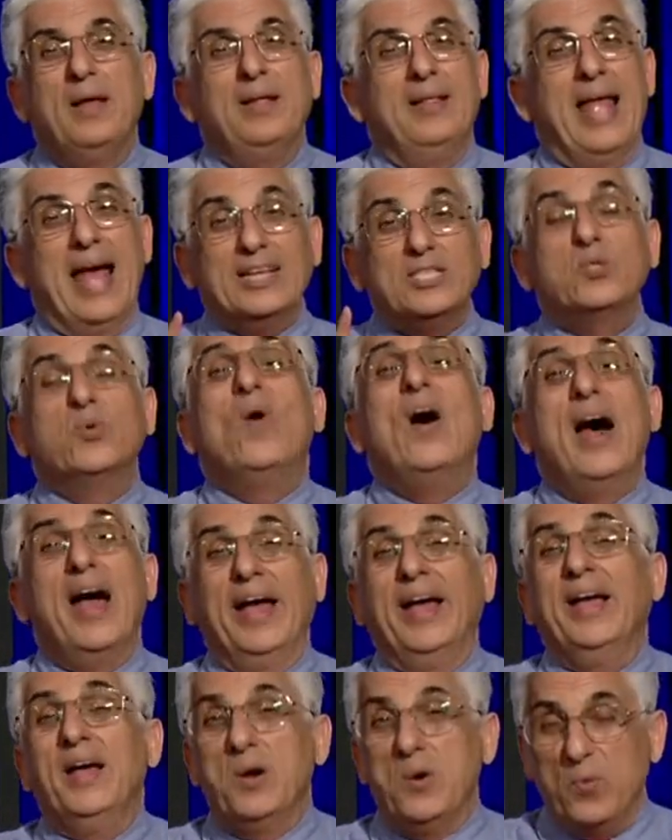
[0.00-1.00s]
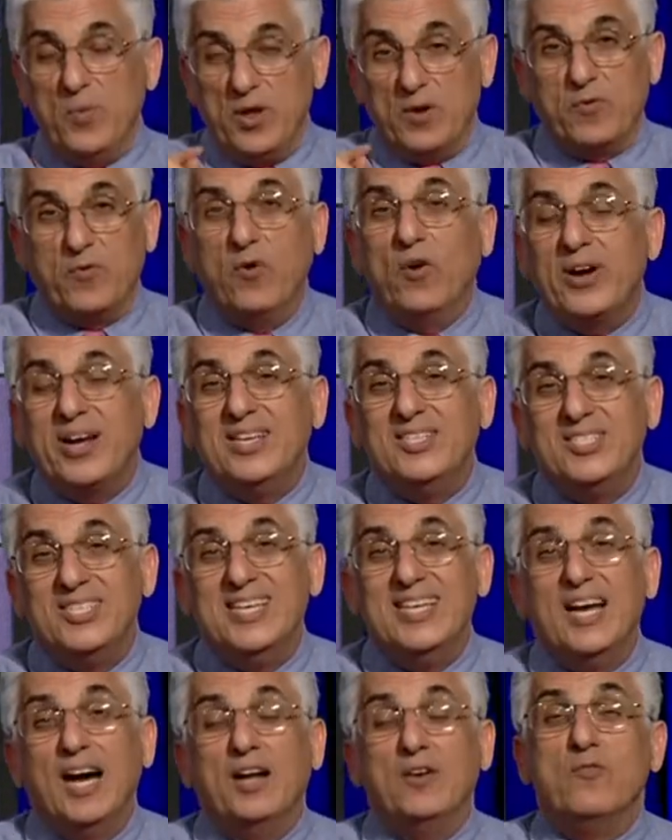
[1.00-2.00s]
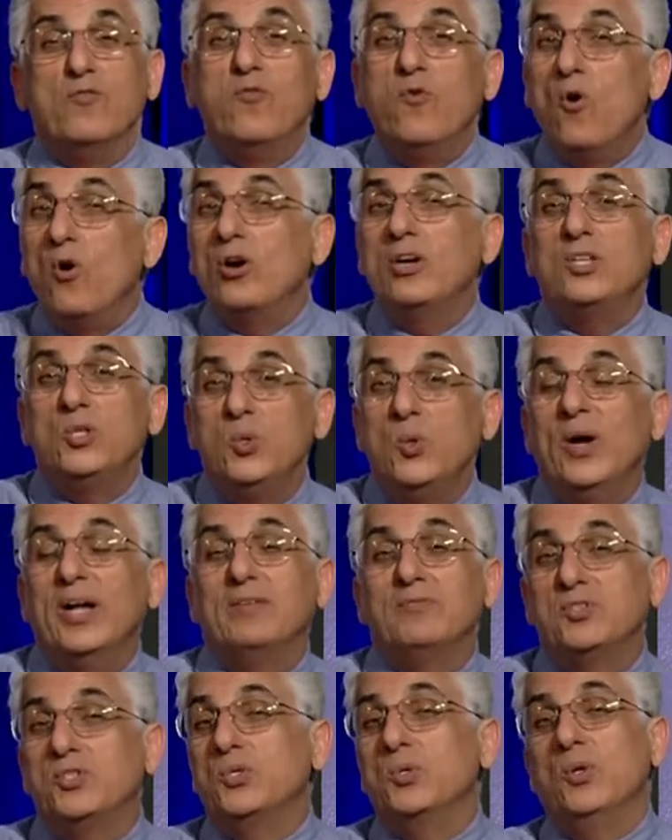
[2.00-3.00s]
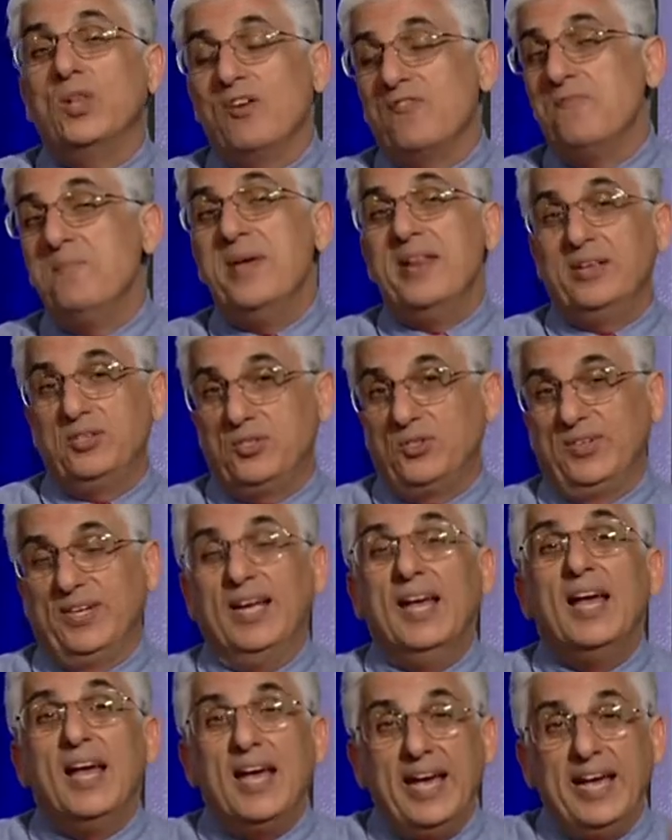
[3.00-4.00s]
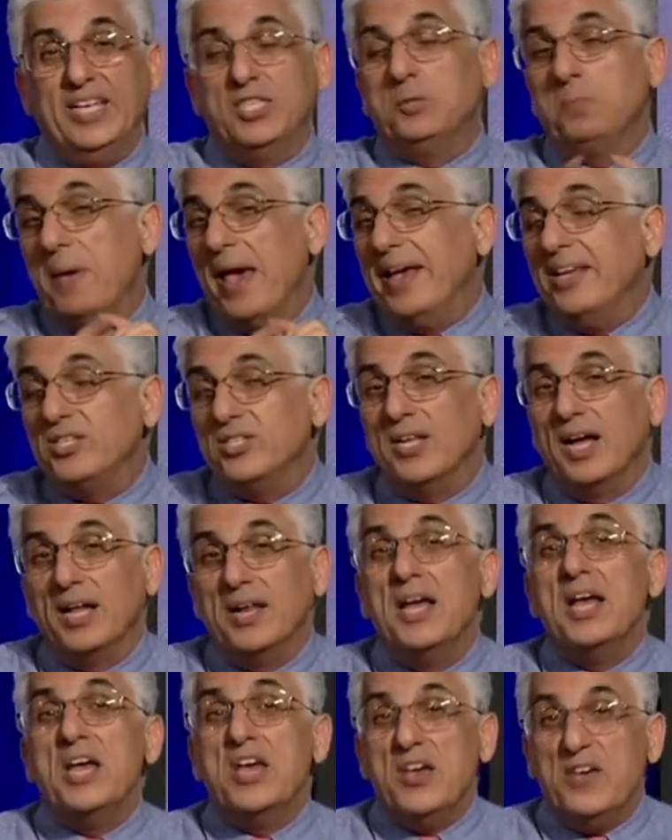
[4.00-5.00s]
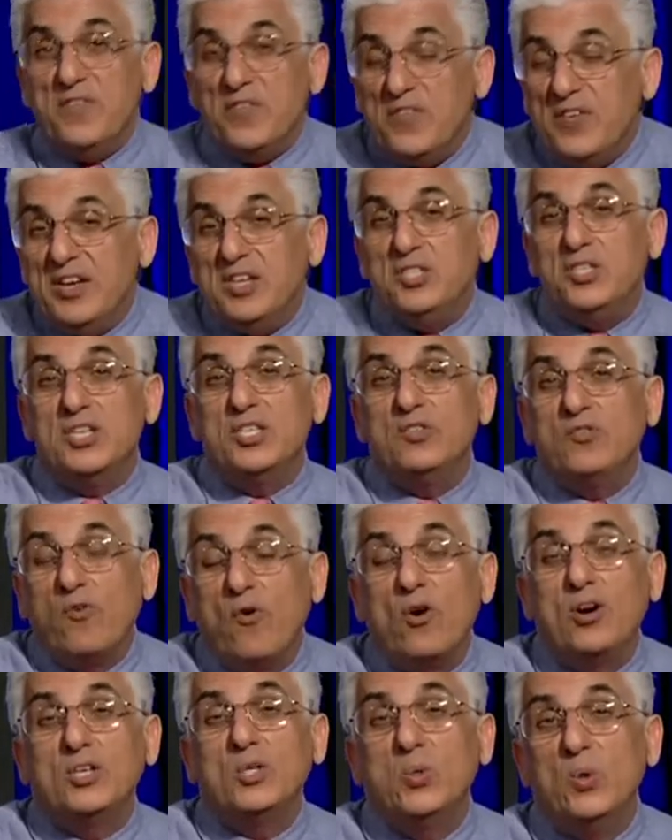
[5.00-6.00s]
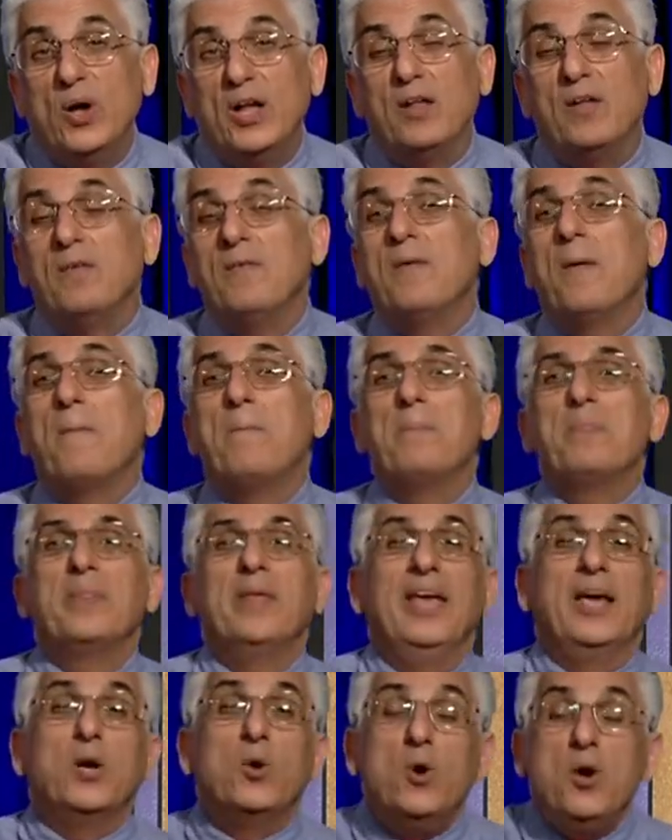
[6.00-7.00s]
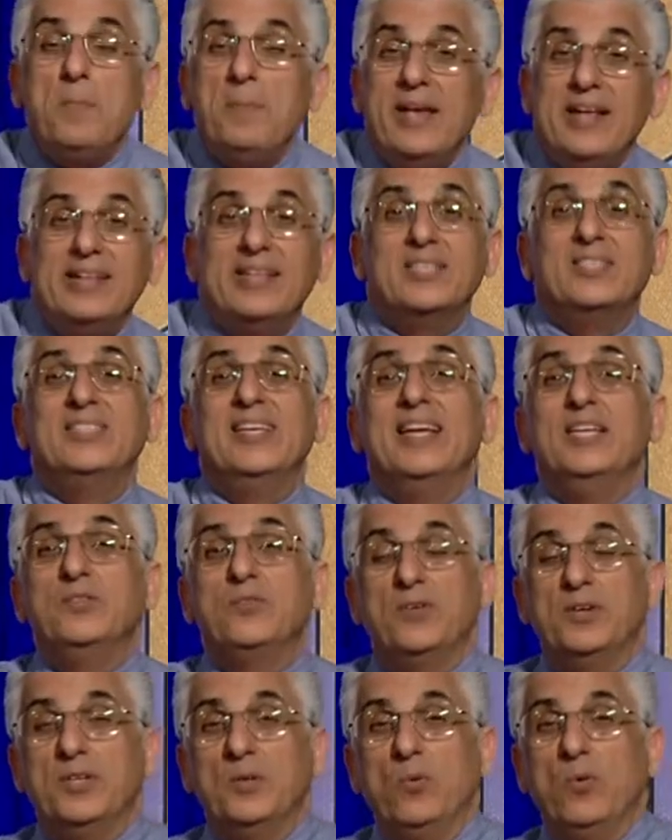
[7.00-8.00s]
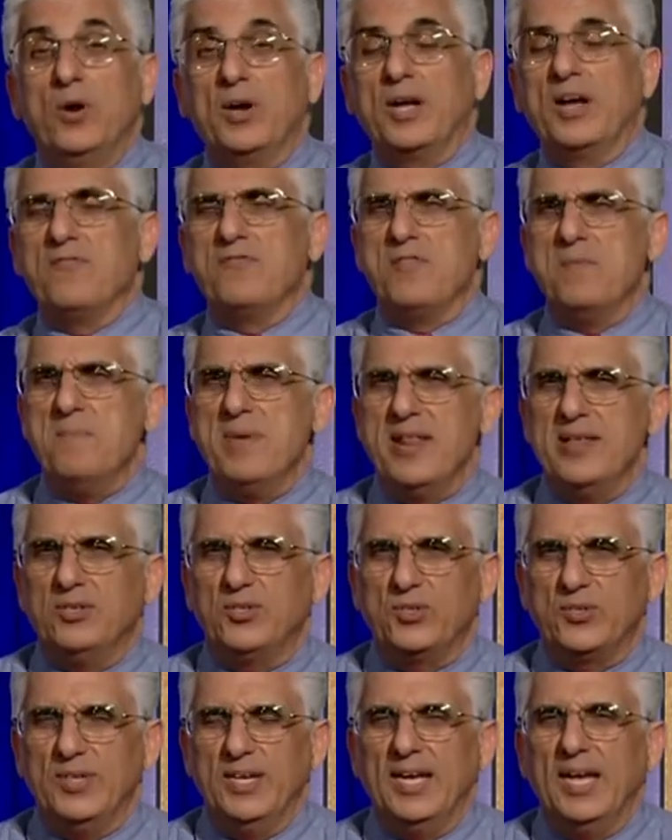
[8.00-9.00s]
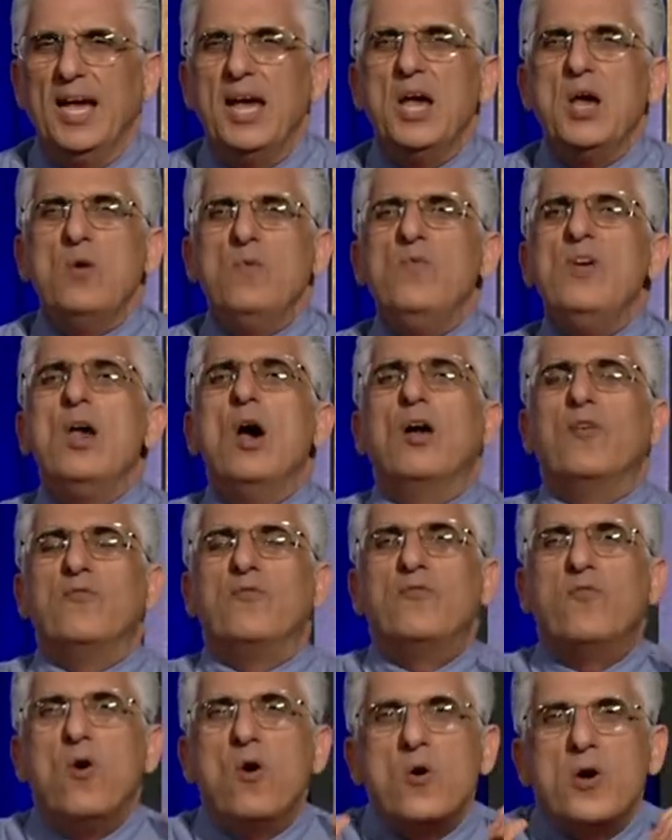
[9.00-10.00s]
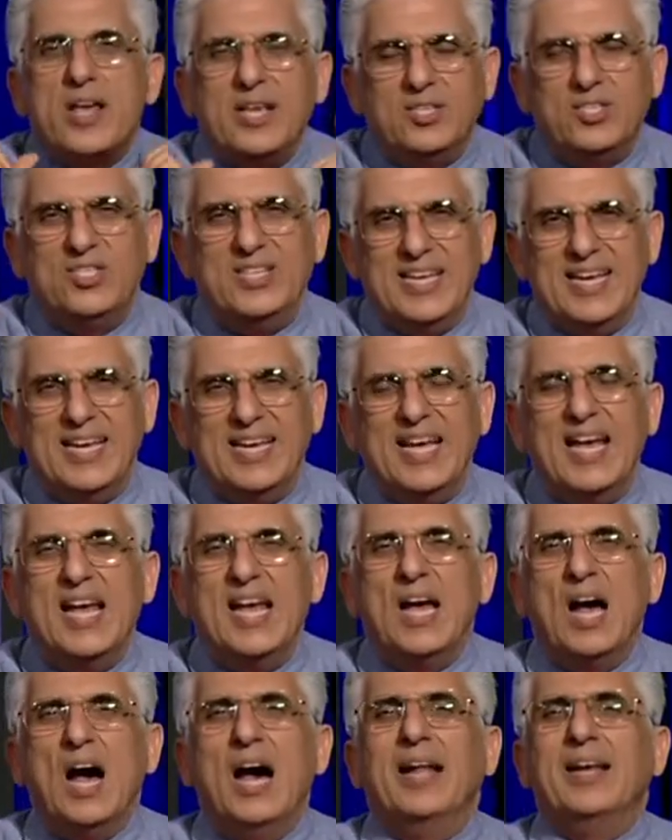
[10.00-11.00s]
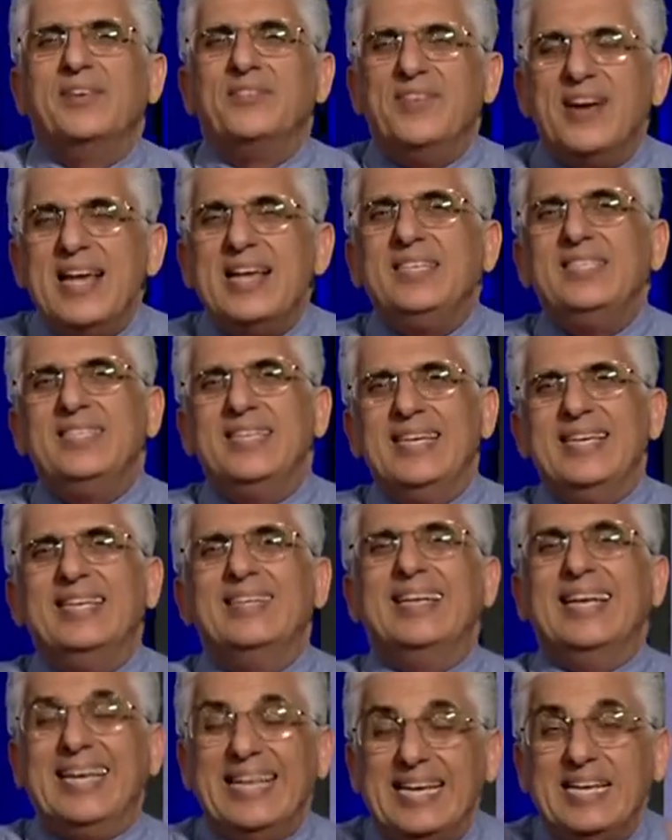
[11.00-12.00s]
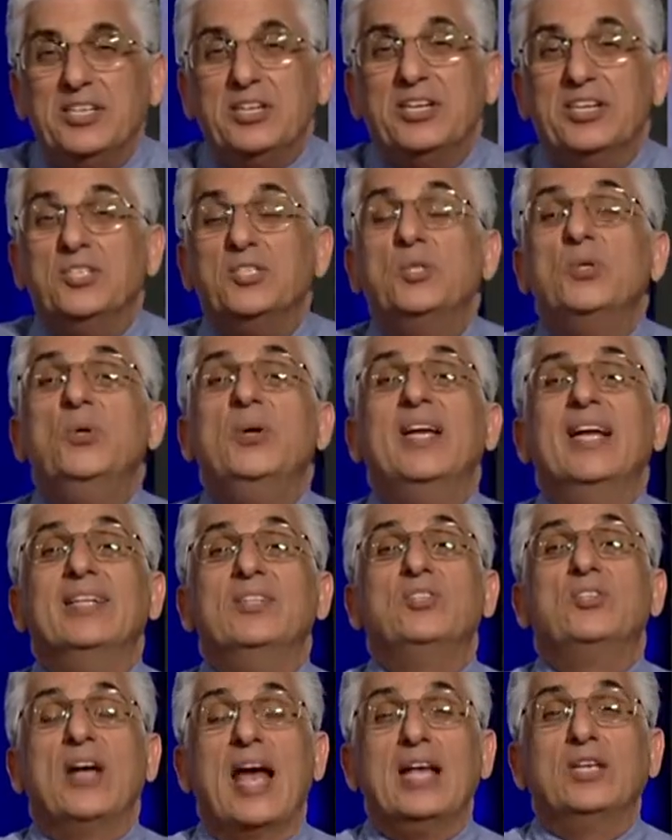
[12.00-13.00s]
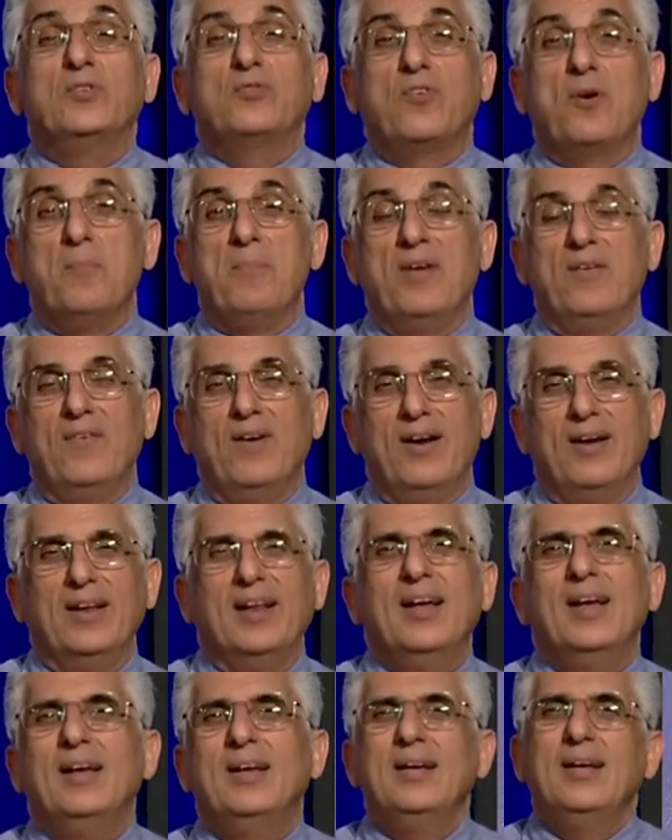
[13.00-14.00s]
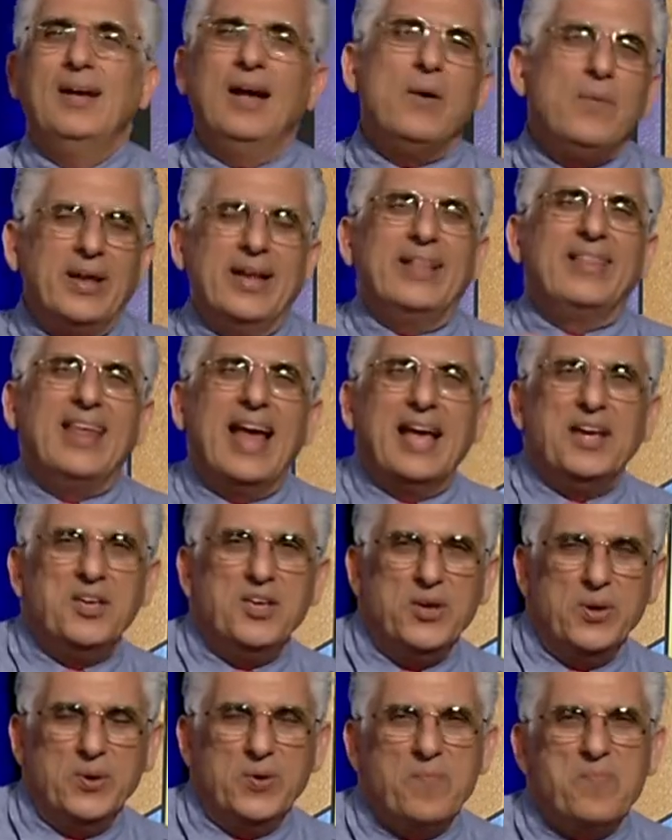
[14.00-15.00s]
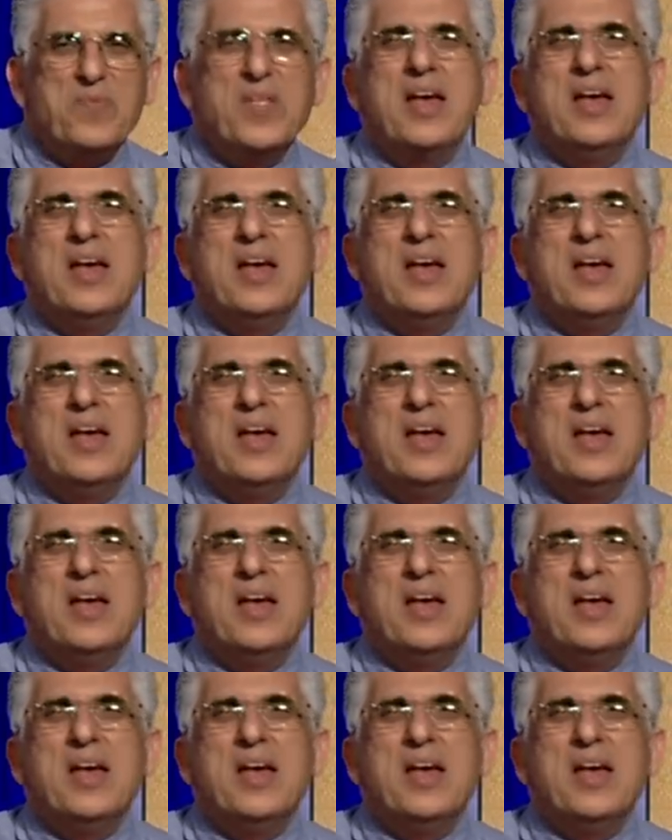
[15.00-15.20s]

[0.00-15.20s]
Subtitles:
That's why we are focusing on 412 School of Ministry. It's based on Ephesians 4:12, equipping the saints for the work of the ministry. We are focusing on raising leaders who can transform Iran. I want to thank you.